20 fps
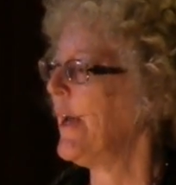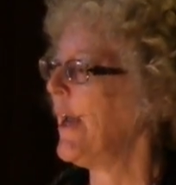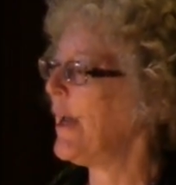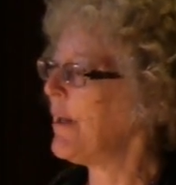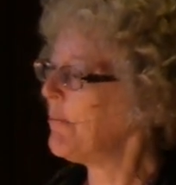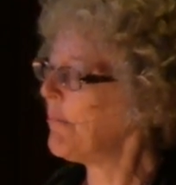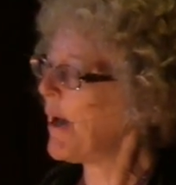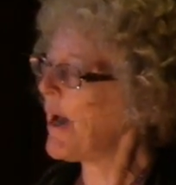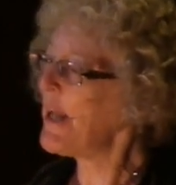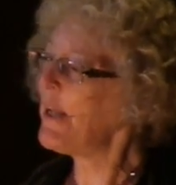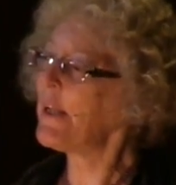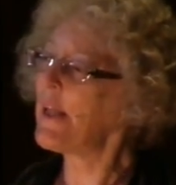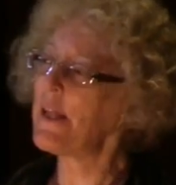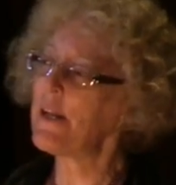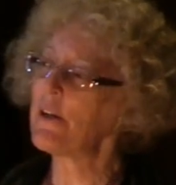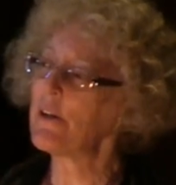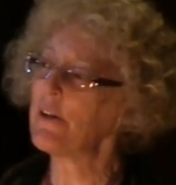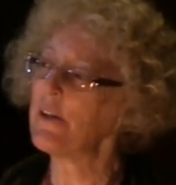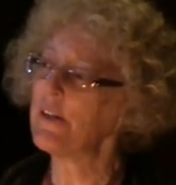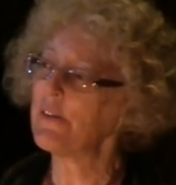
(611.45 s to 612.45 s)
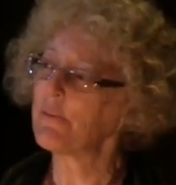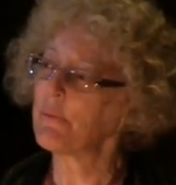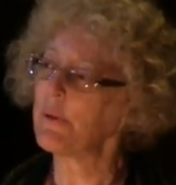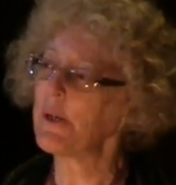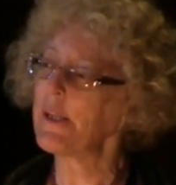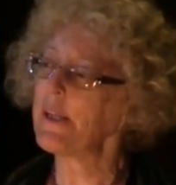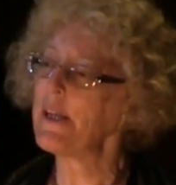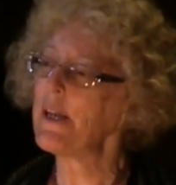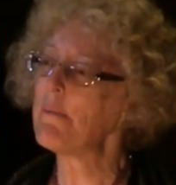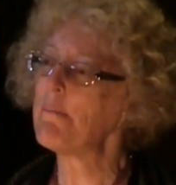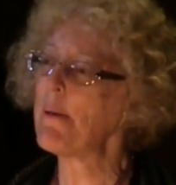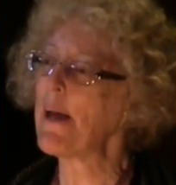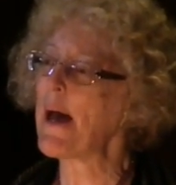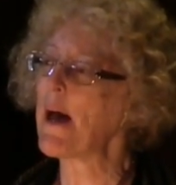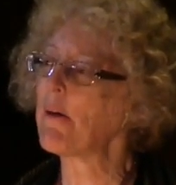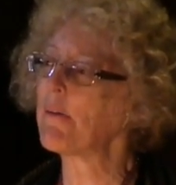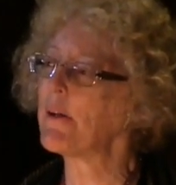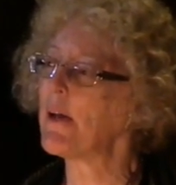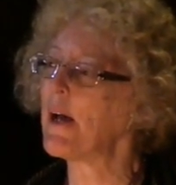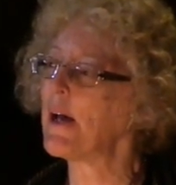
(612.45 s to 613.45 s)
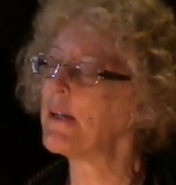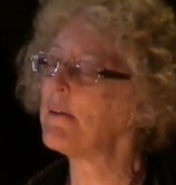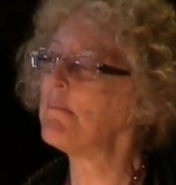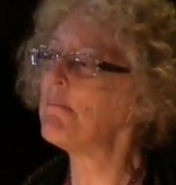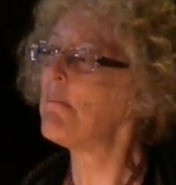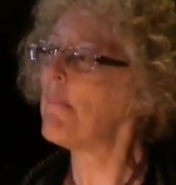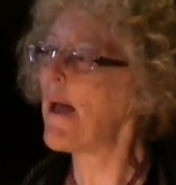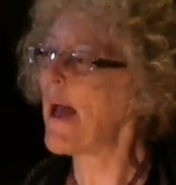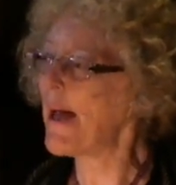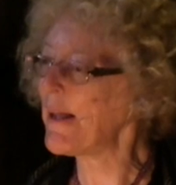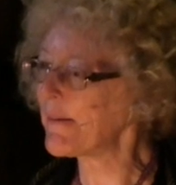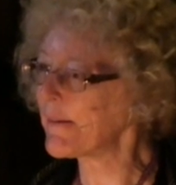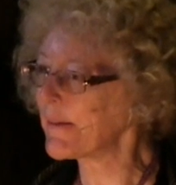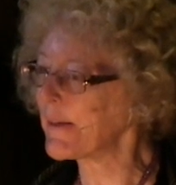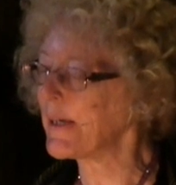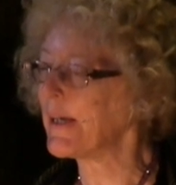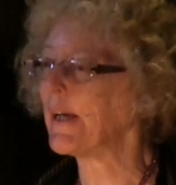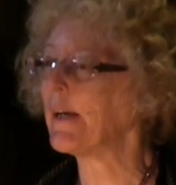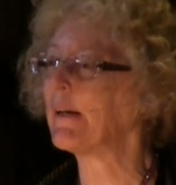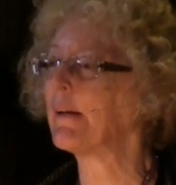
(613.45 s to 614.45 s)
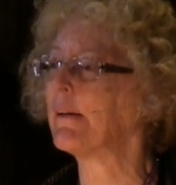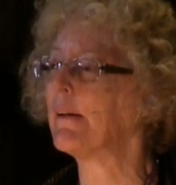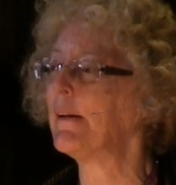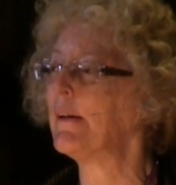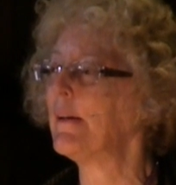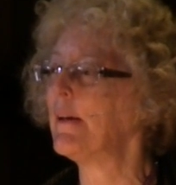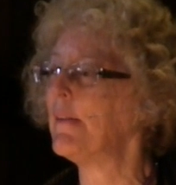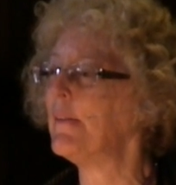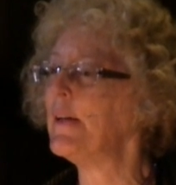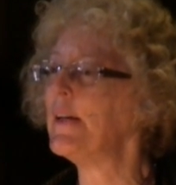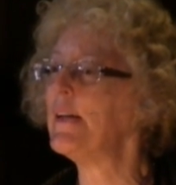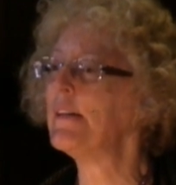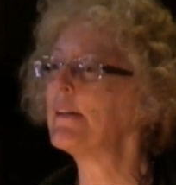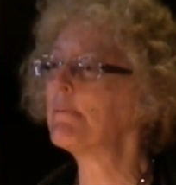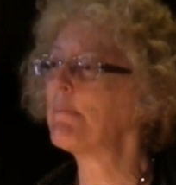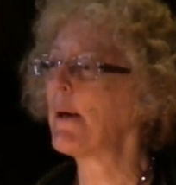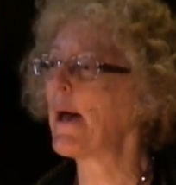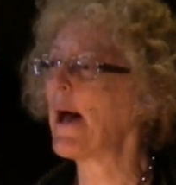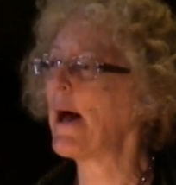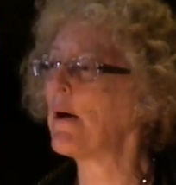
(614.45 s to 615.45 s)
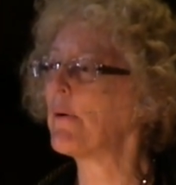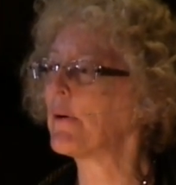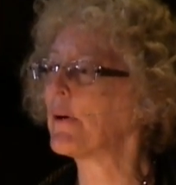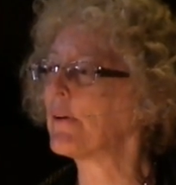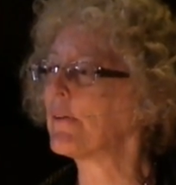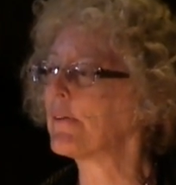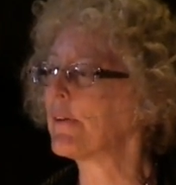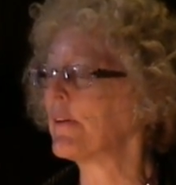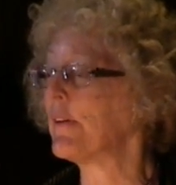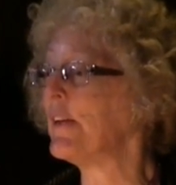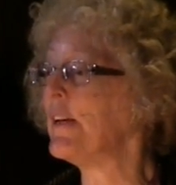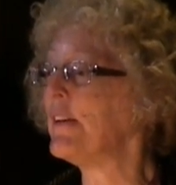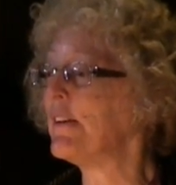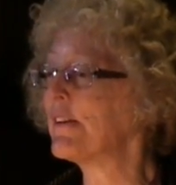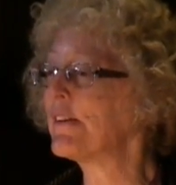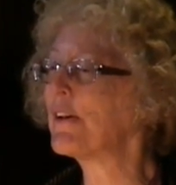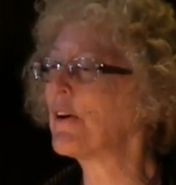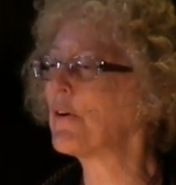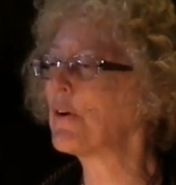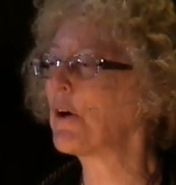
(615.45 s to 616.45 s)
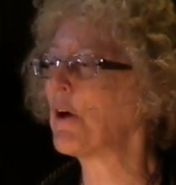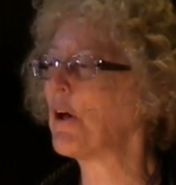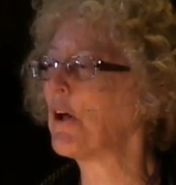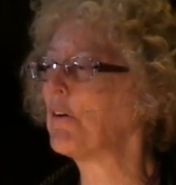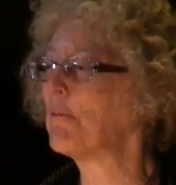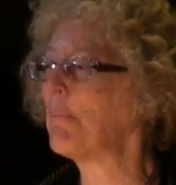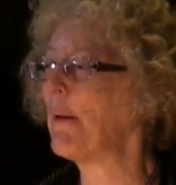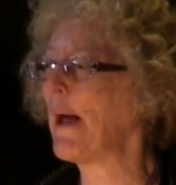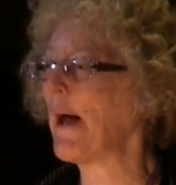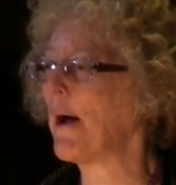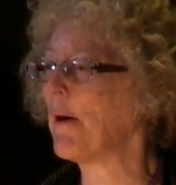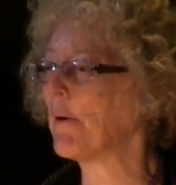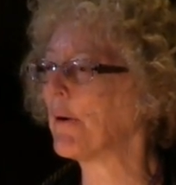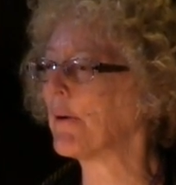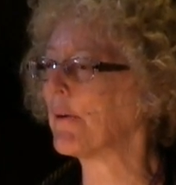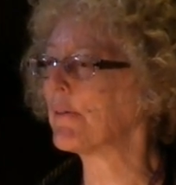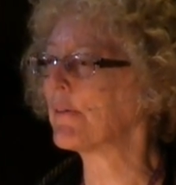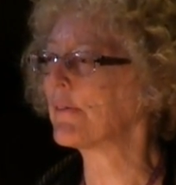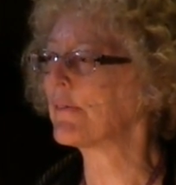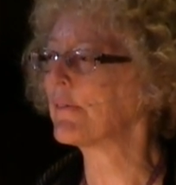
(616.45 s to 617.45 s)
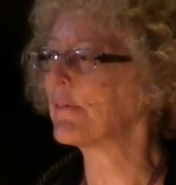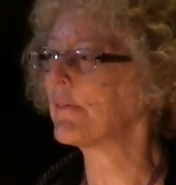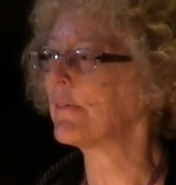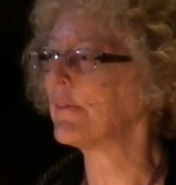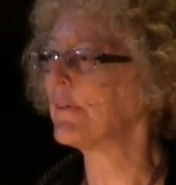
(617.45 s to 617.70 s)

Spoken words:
And my letter is really about unmasking these powers, these so-called powers.